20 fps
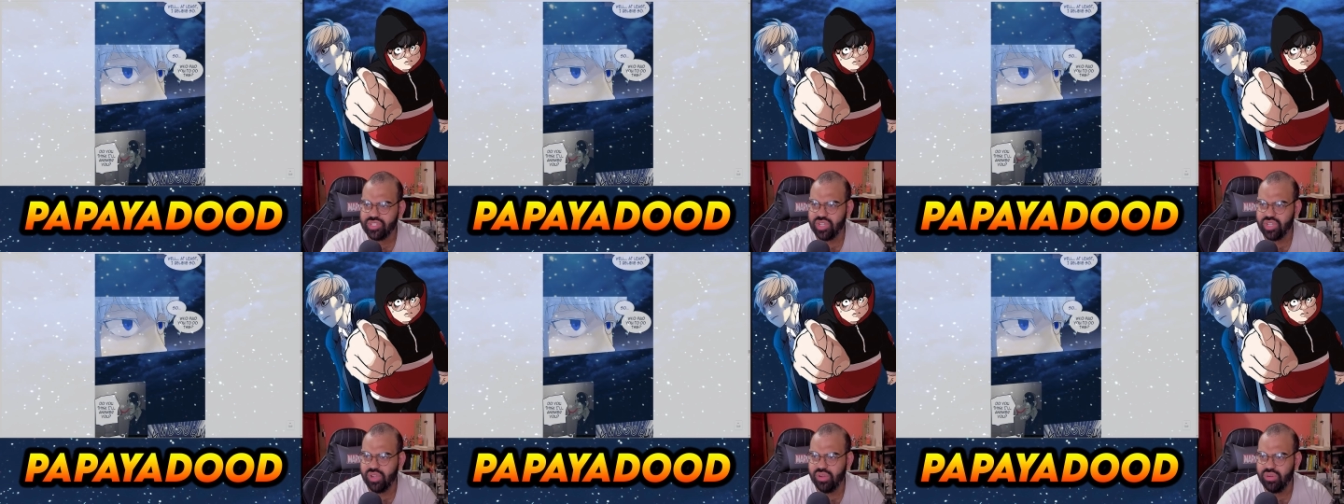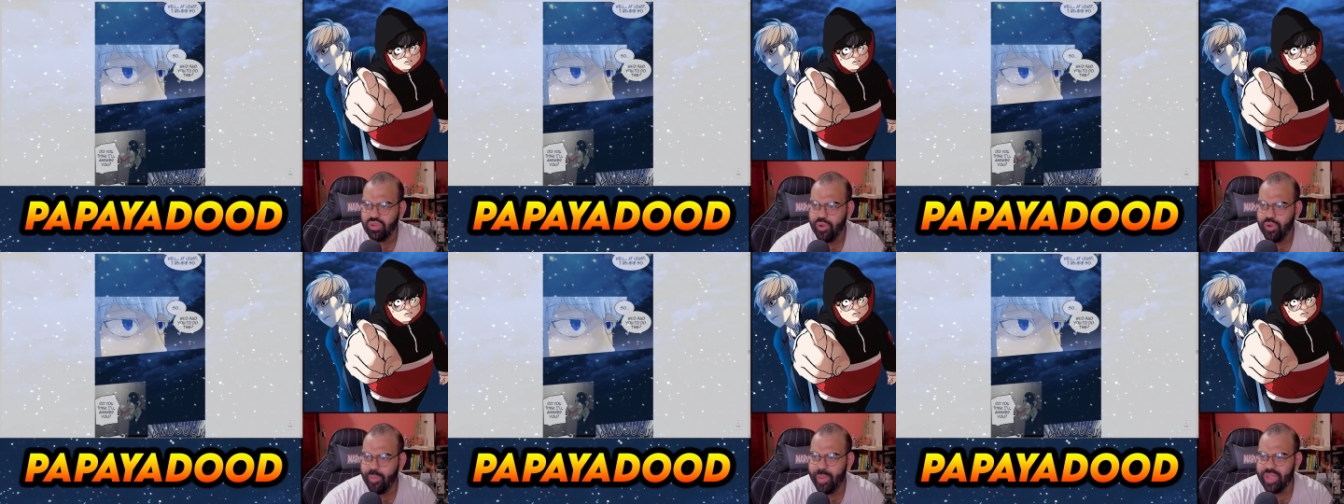So
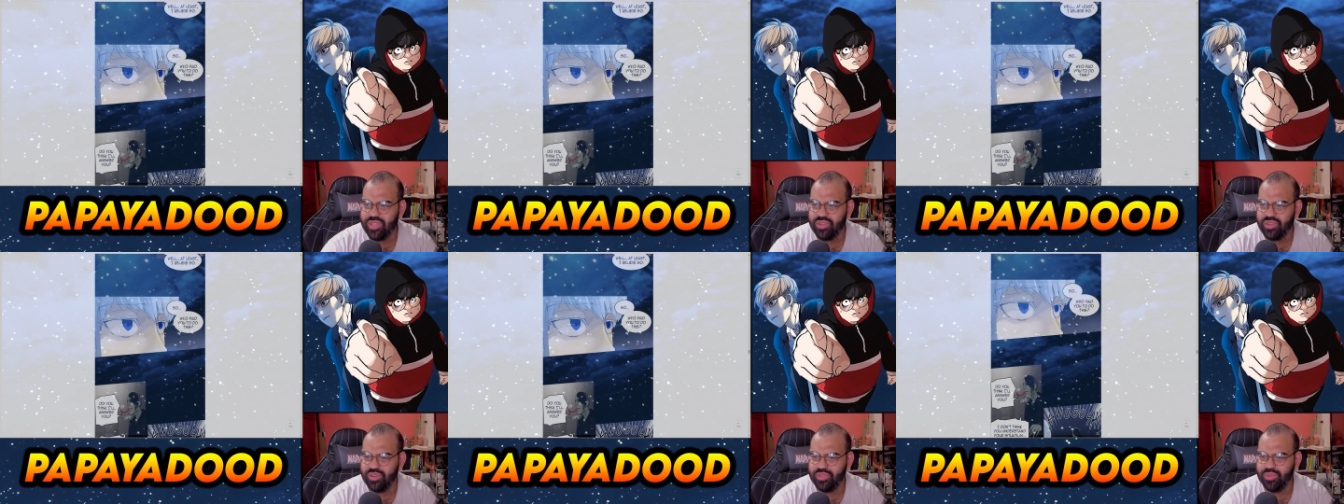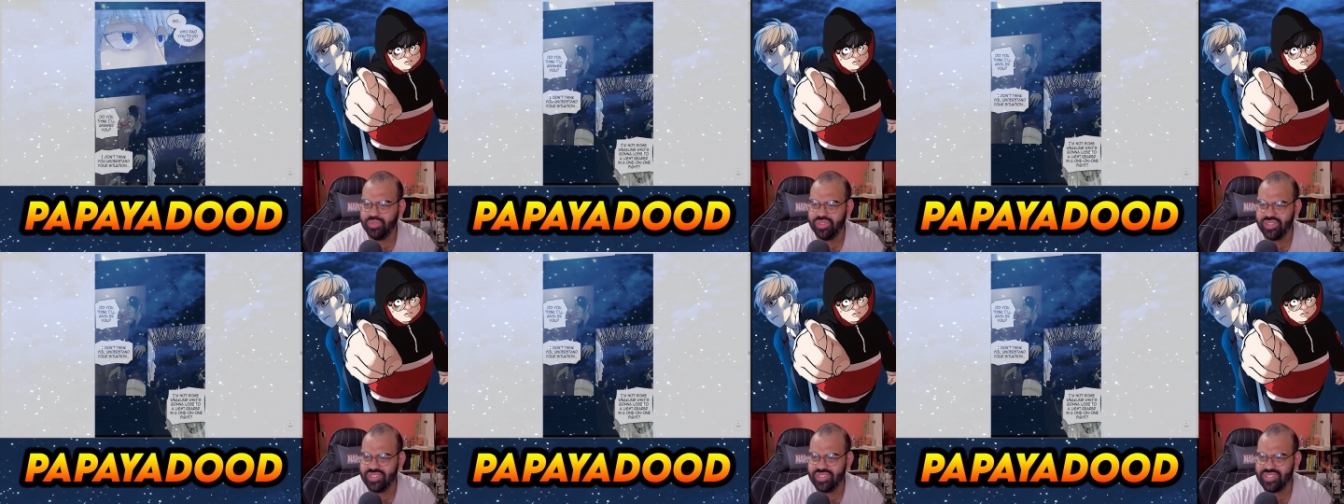who paid you to
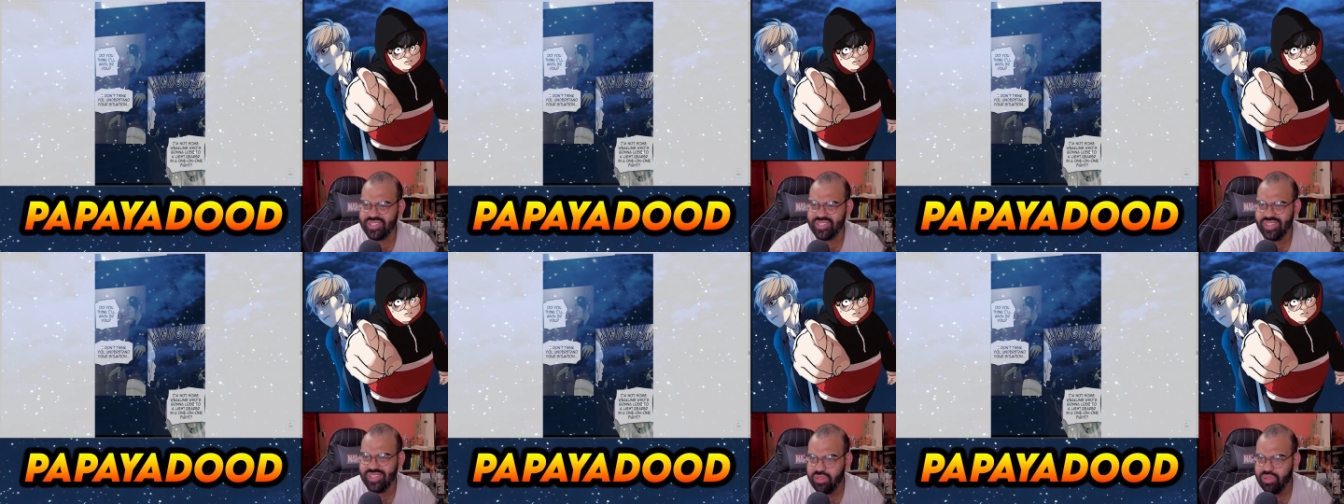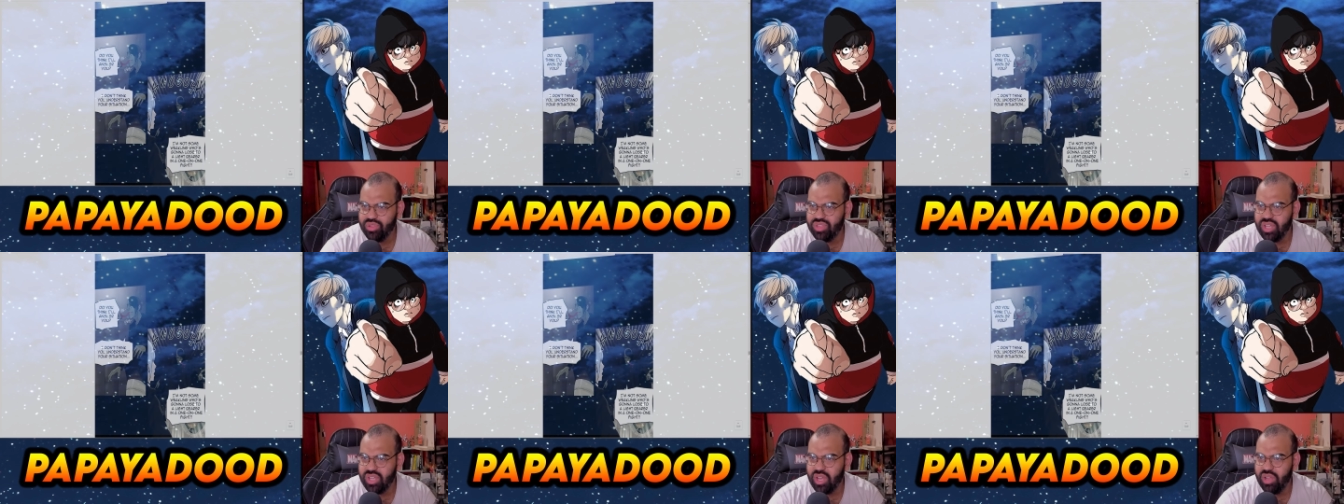do this?
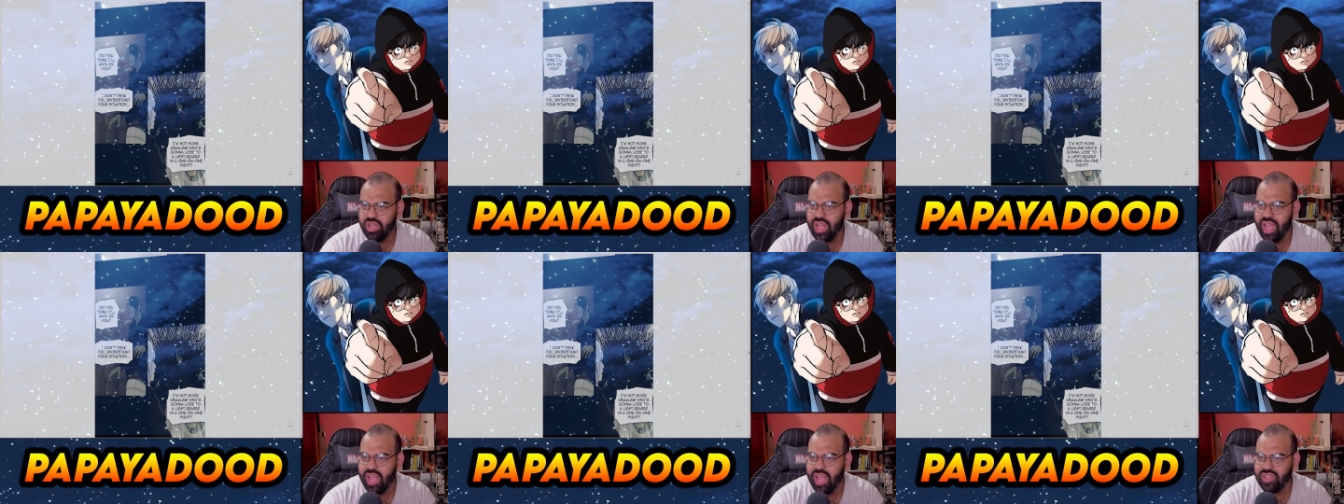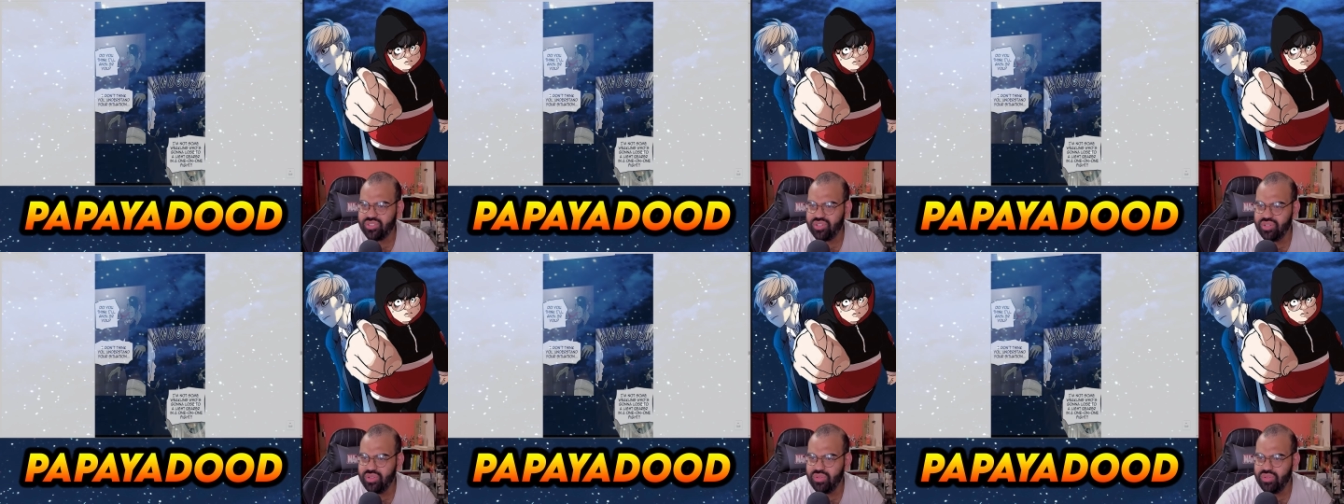Do you think I'll
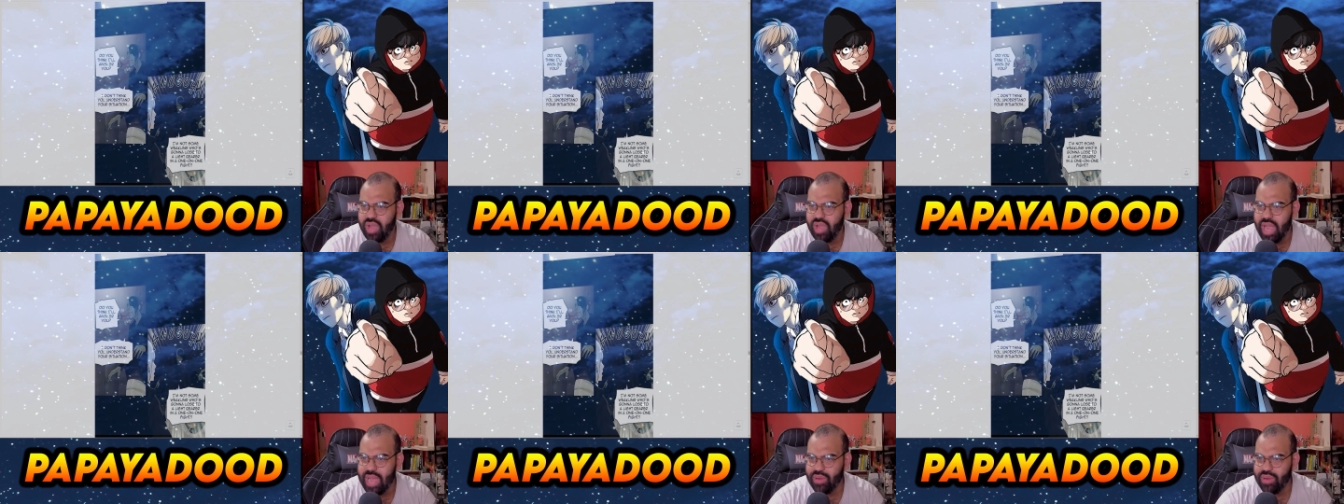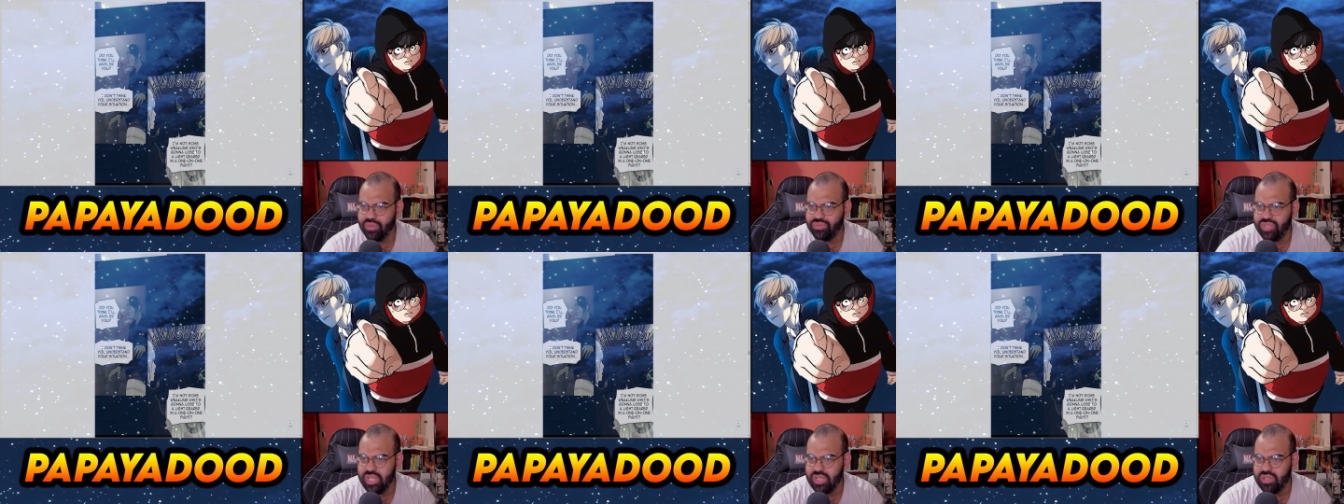answer you? I
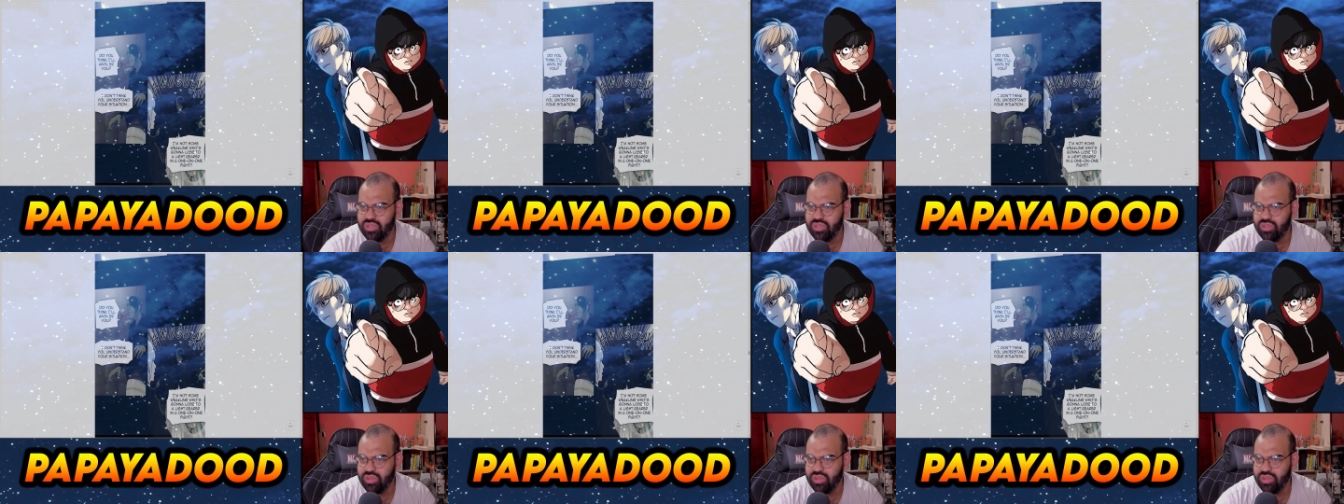don't think